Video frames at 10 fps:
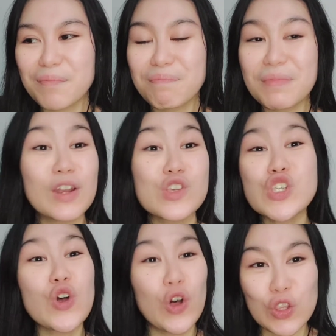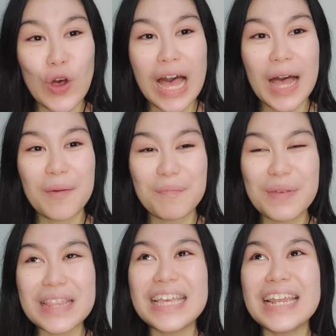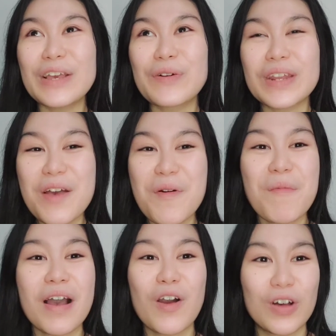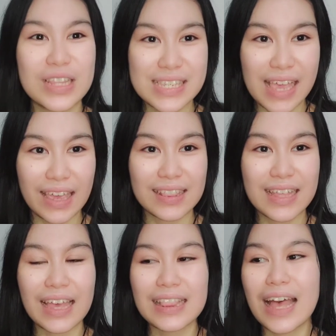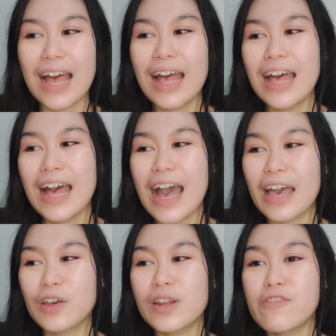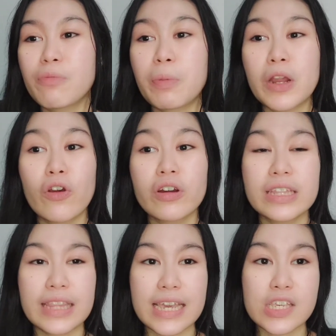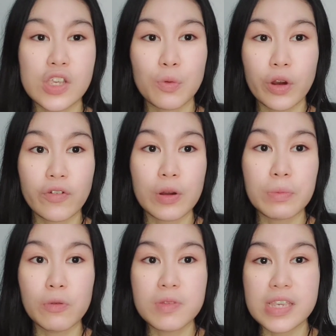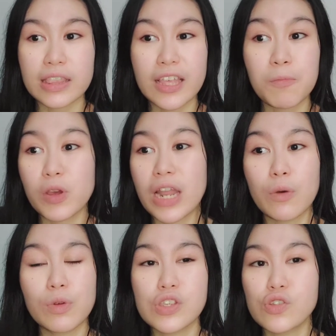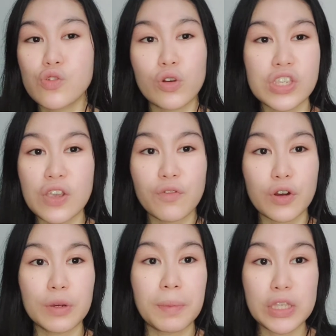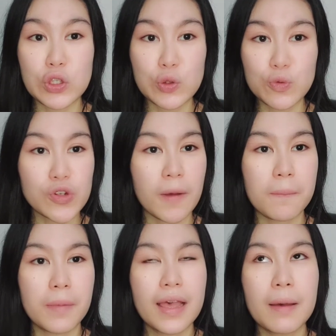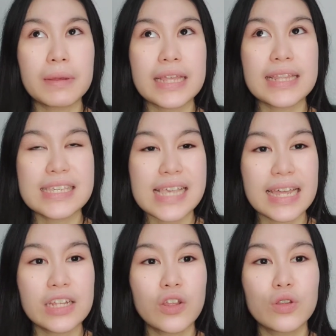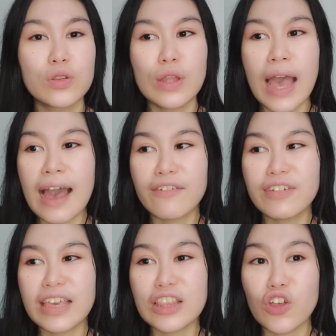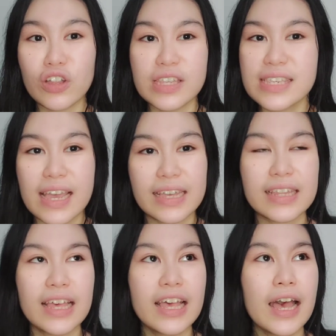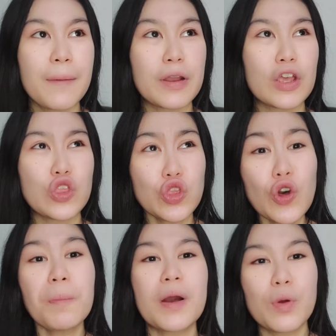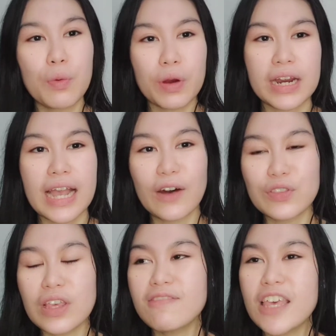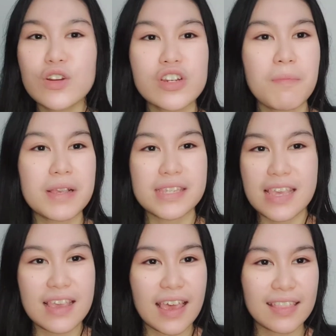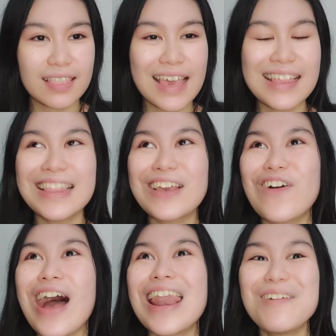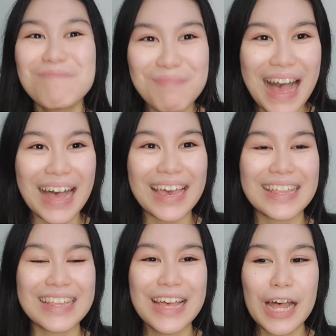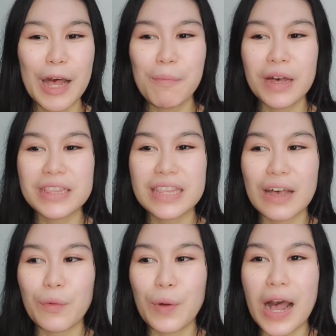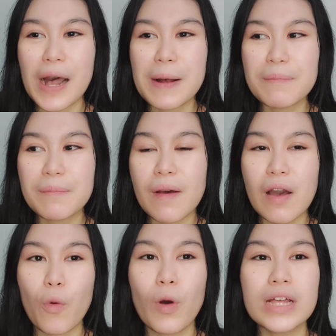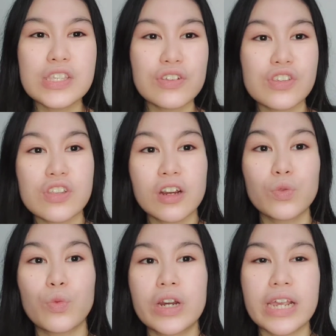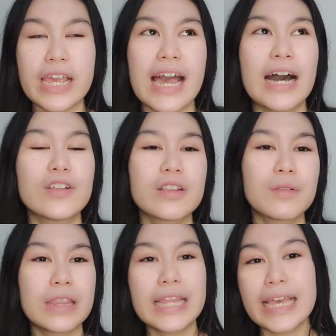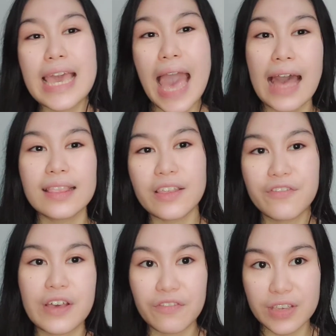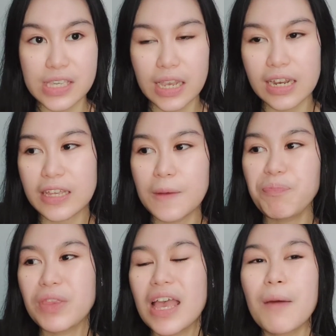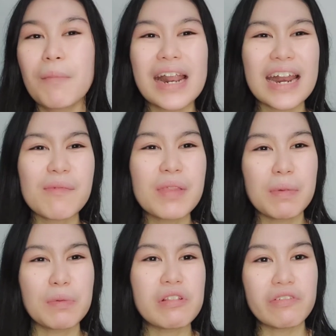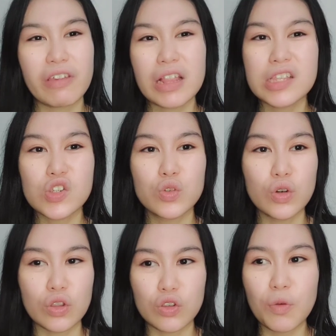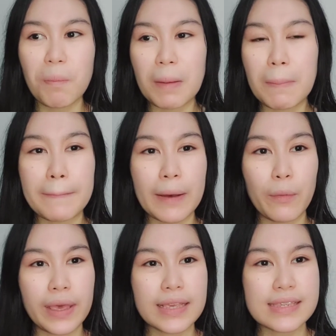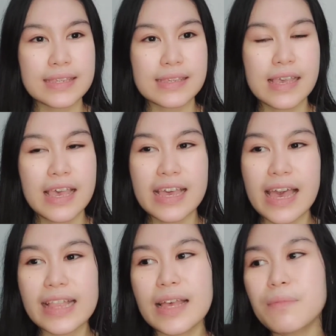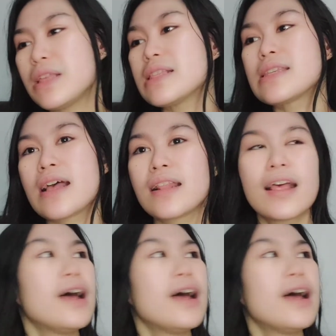Ginusto ko to ha. Pinili ko rin naman mag on-site kahit na I could have prioritized a work from home setup when I was sourcing for my new job. But I decided on having it on-site. Pero itong pag-workout, hindi ko siya masingit. Hindi ko alam bakit. But once you start working out, naging active ka physically, mararamdaman mo it feels good. Yung pagpapawis. Kahit nga minsan,